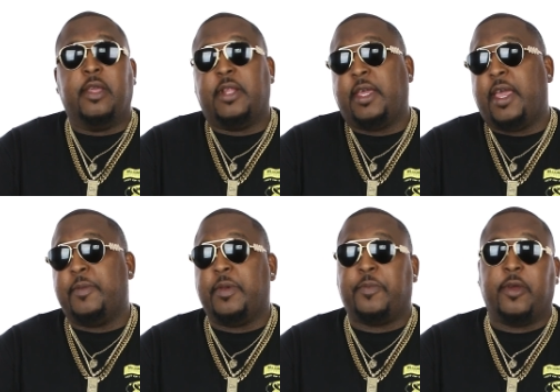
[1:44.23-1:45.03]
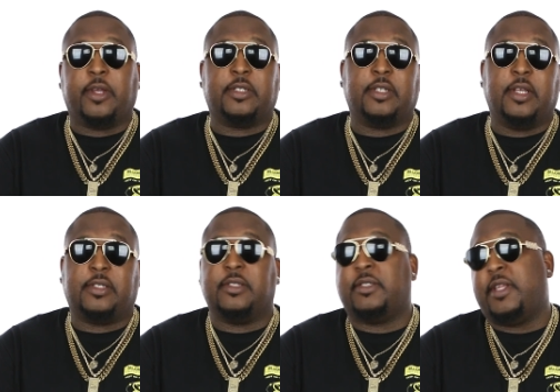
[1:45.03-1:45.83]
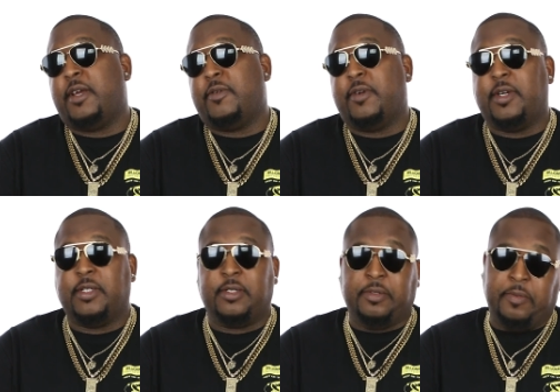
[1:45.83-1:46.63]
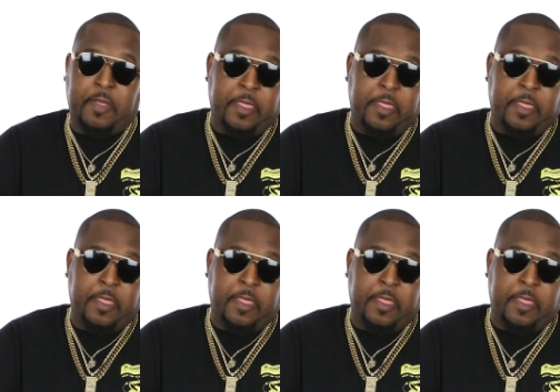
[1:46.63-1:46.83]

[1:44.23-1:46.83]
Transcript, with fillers: They gave me Percocets and steroids.